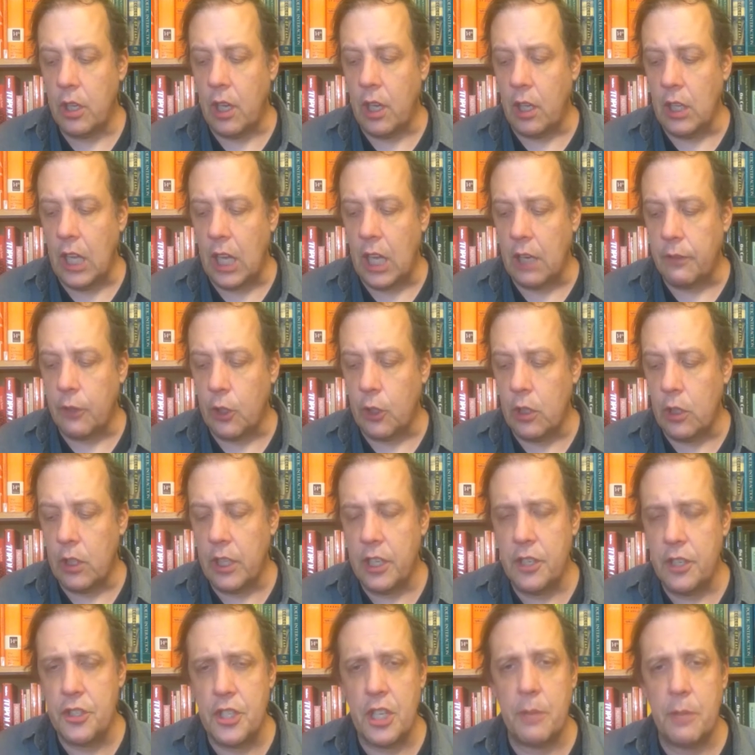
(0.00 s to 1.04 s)
a lot of early
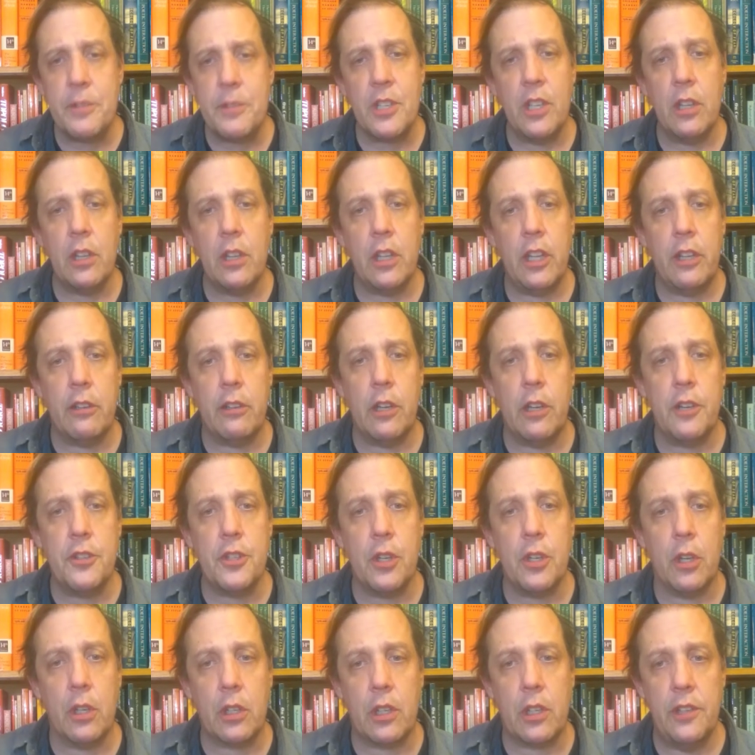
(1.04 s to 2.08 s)
Egyptian literature